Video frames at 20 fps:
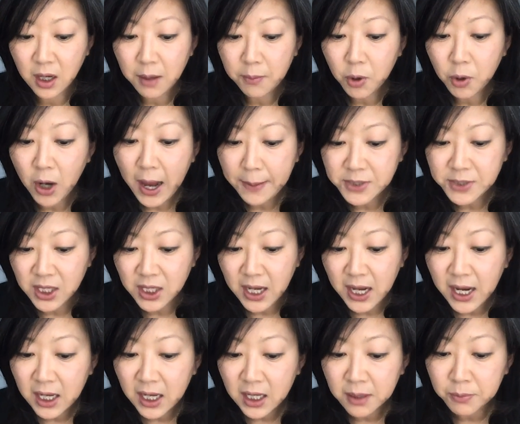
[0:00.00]
perhaps an
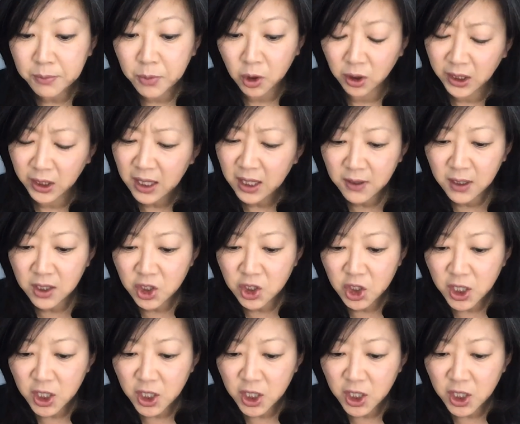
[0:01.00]
animal, even a